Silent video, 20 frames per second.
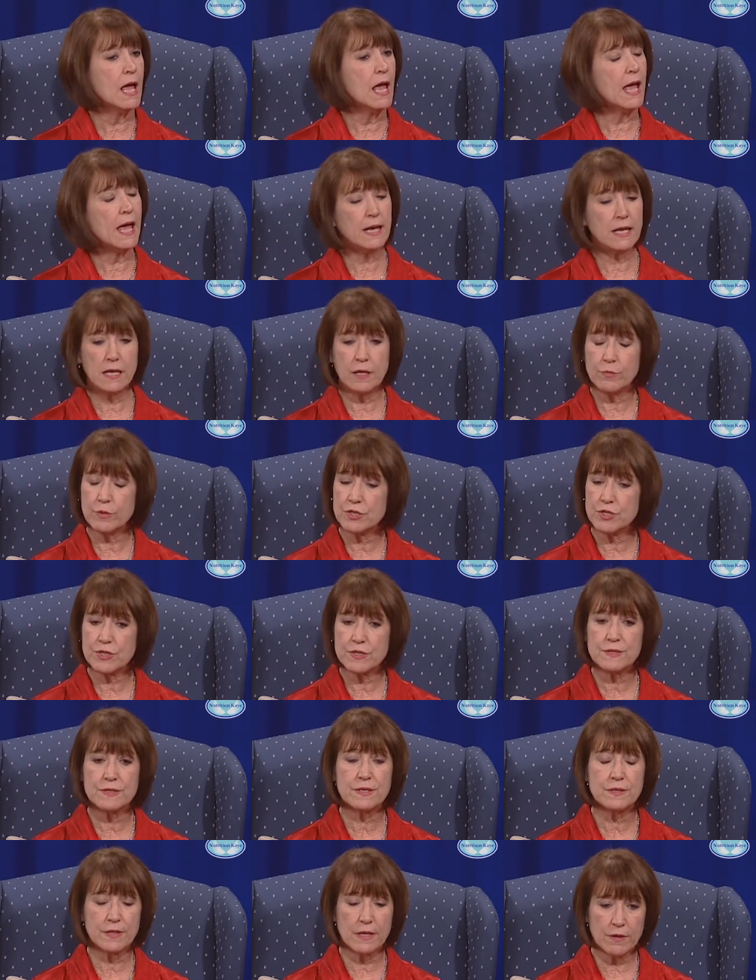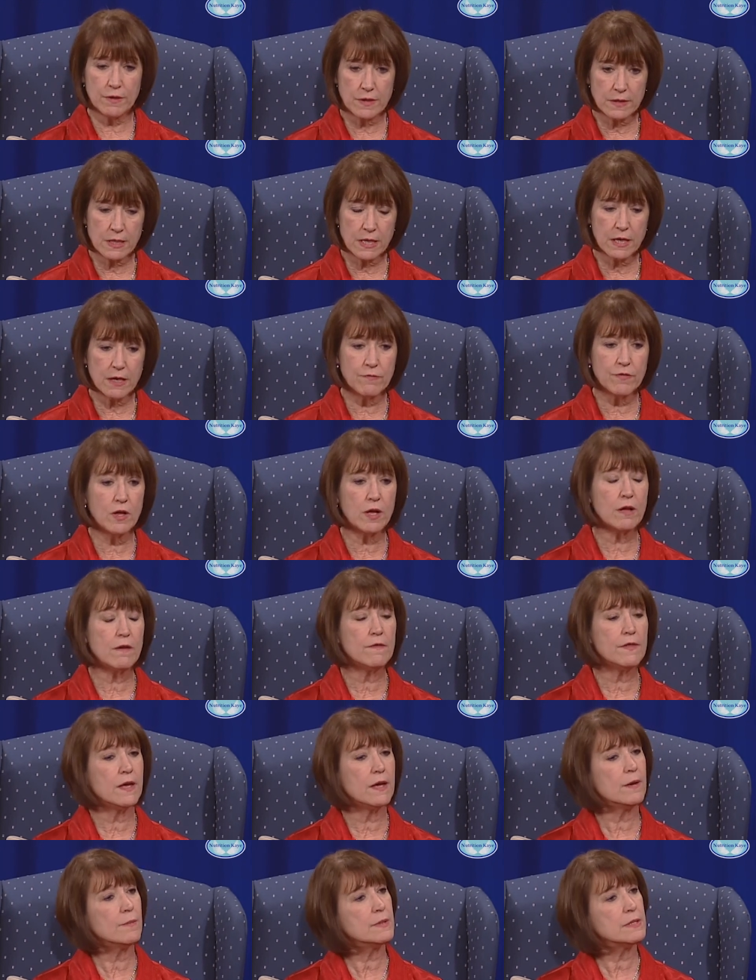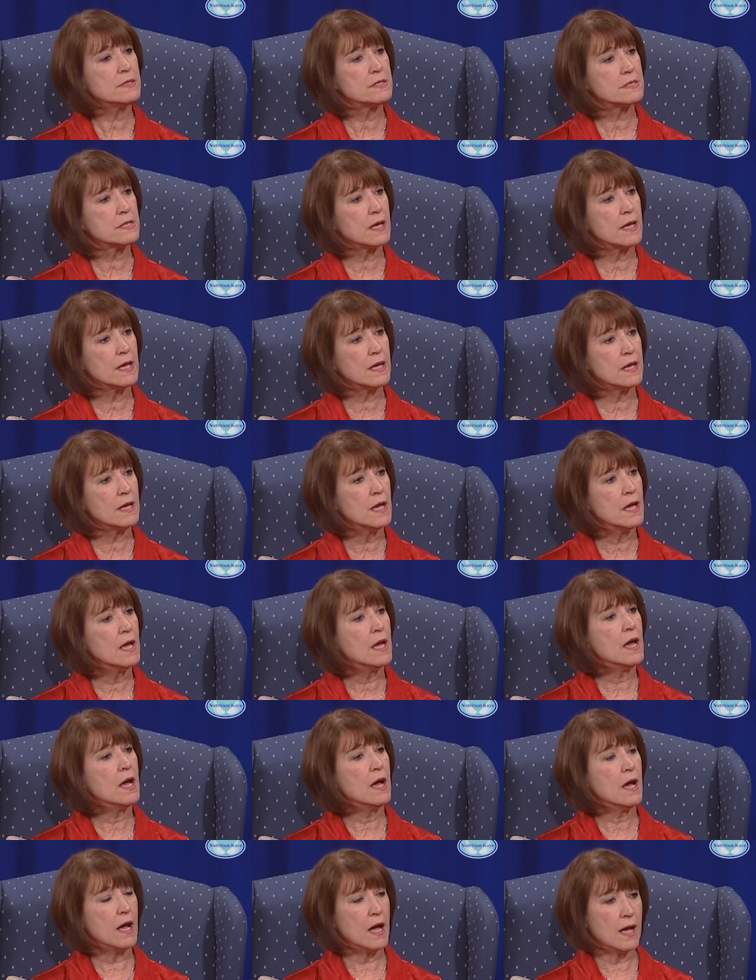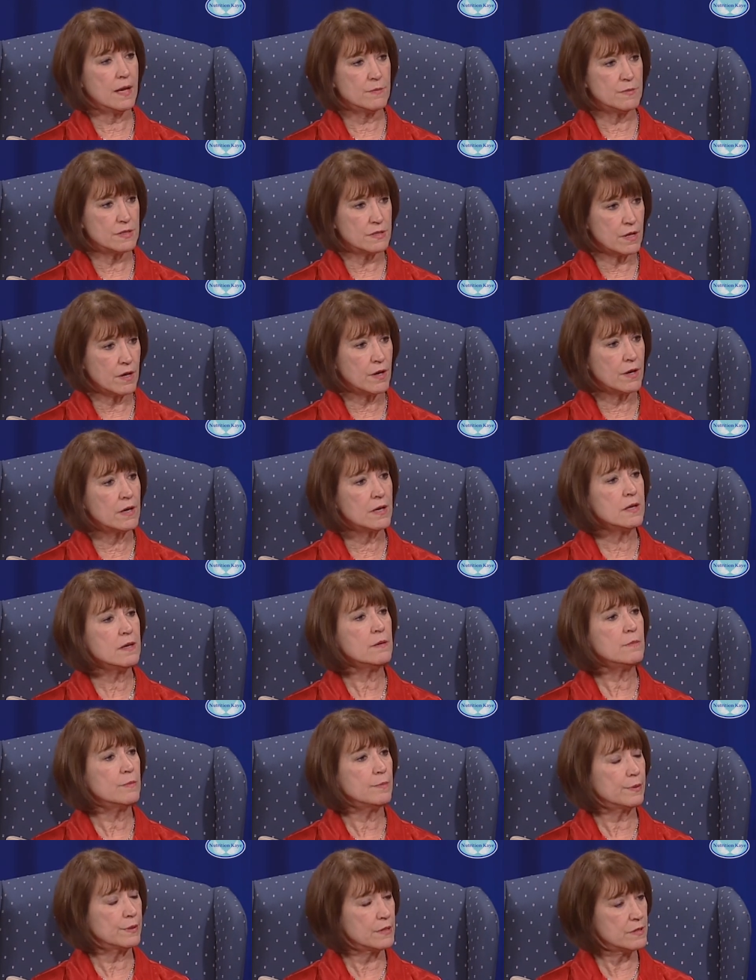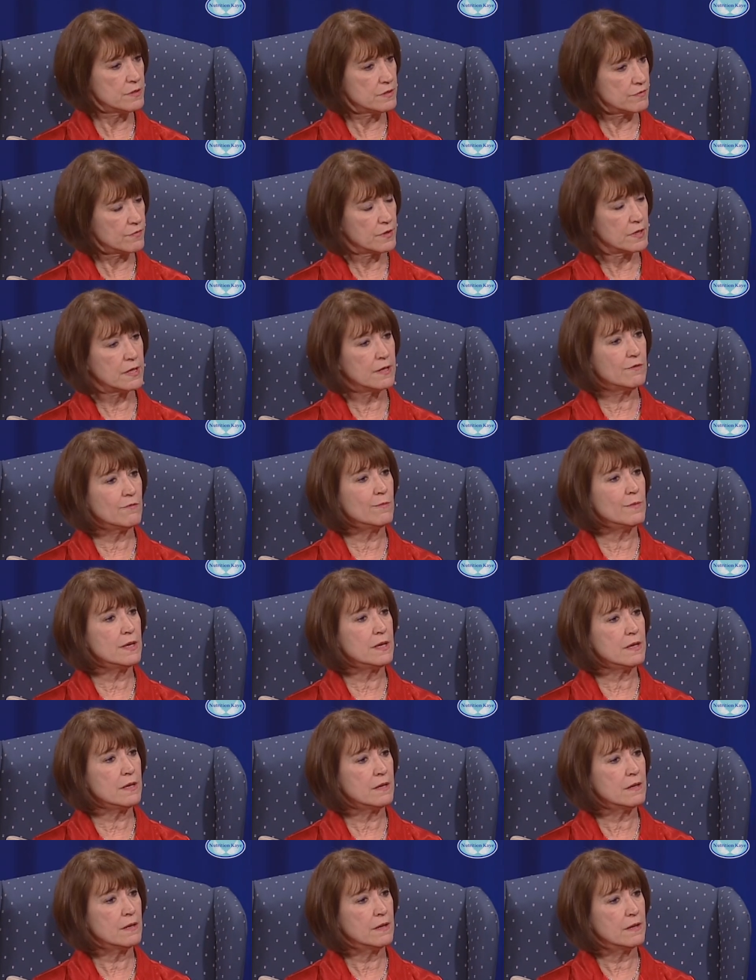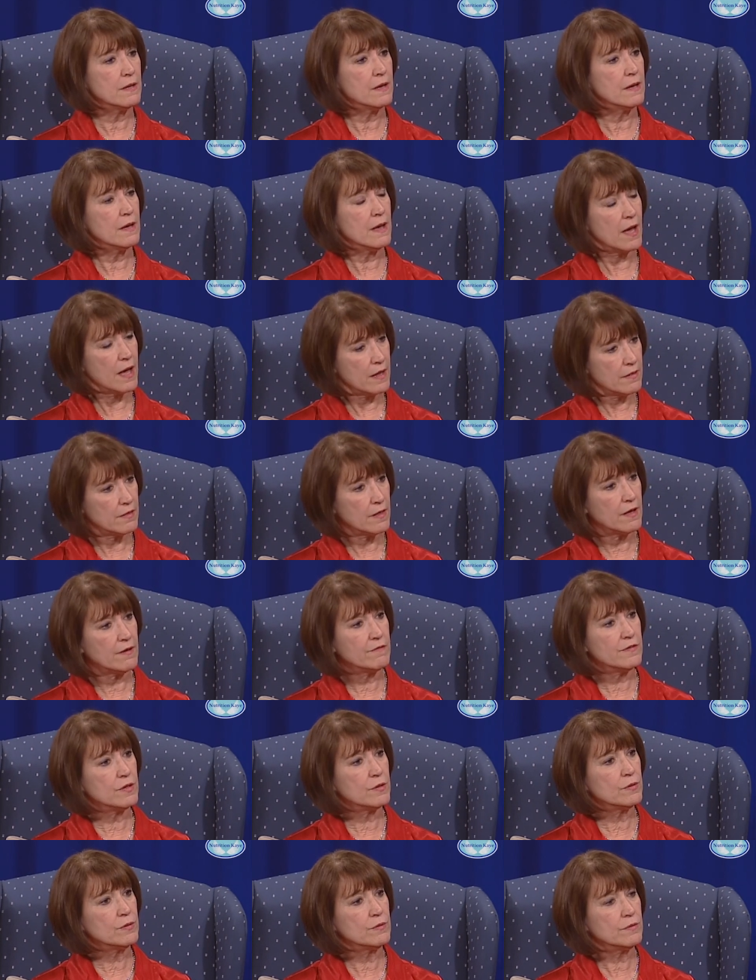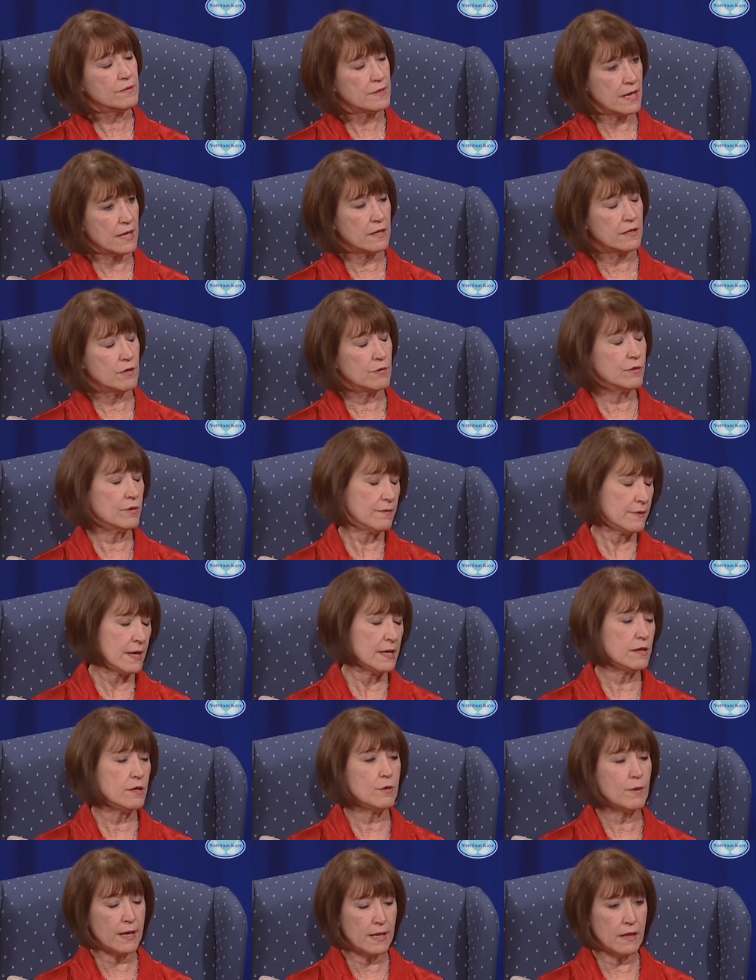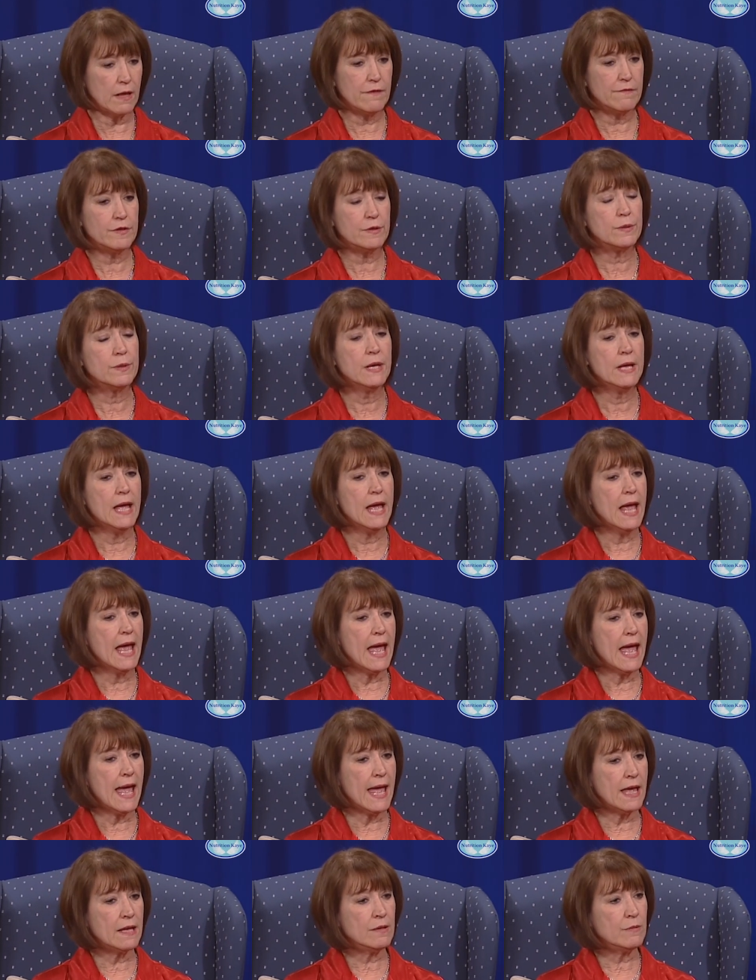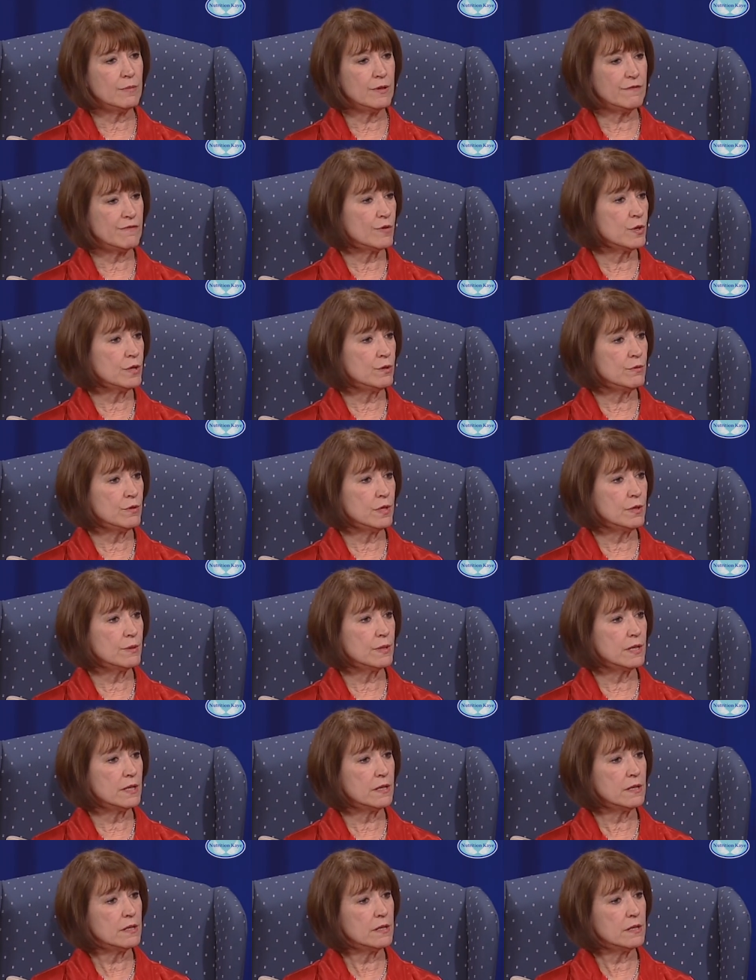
And he would just sit there and think of all of them and say, I'm sorry, please forgive me, I love you, thank you, or thank you, I love you. And before you knew it,